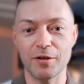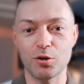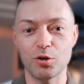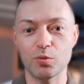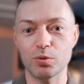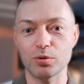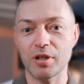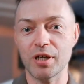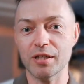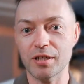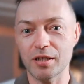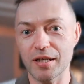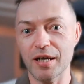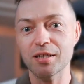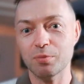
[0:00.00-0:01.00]
you would rather
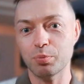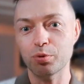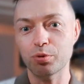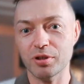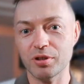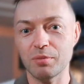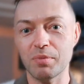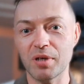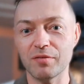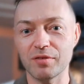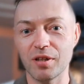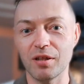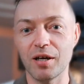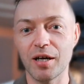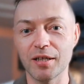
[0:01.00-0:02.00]
not put it above
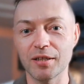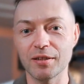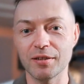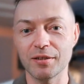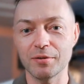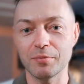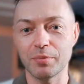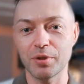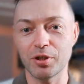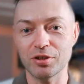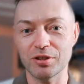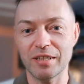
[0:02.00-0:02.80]
the line, because the